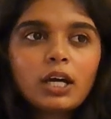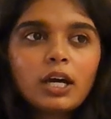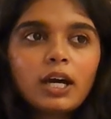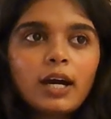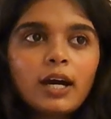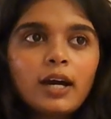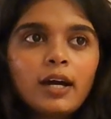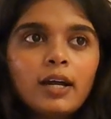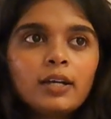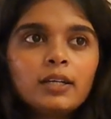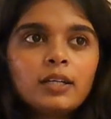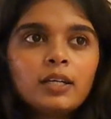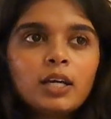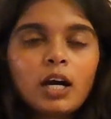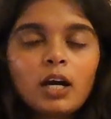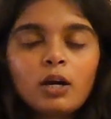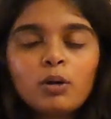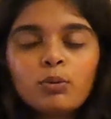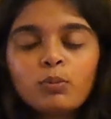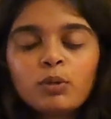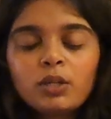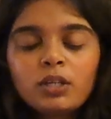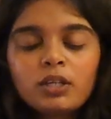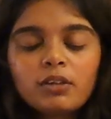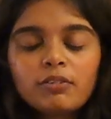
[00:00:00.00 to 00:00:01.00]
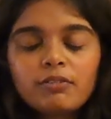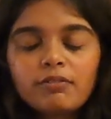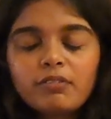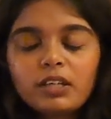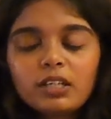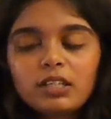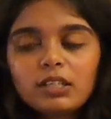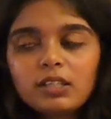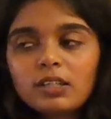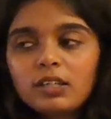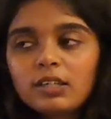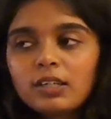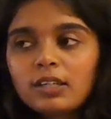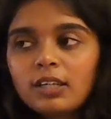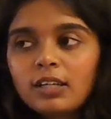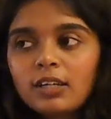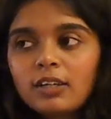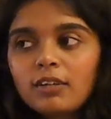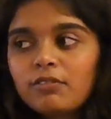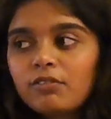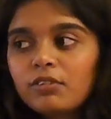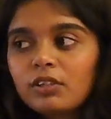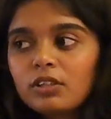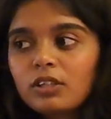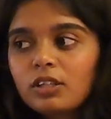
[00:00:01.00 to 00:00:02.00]
and how it affected and
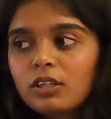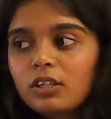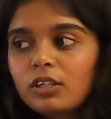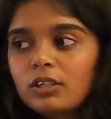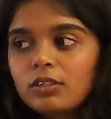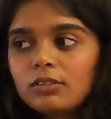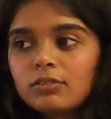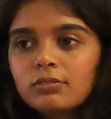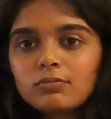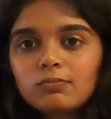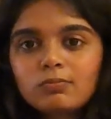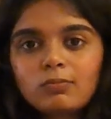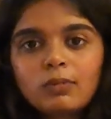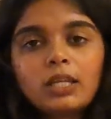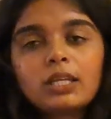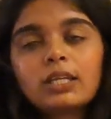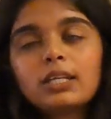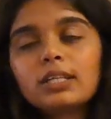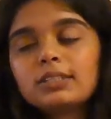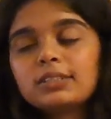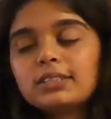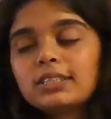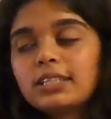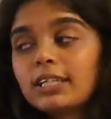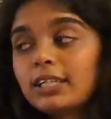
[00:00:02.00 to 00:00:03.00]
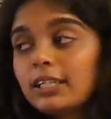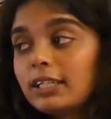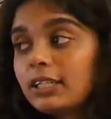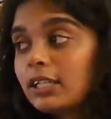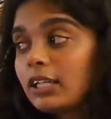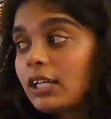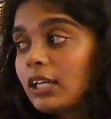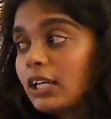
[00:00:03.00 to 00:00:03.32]
everything, like I said.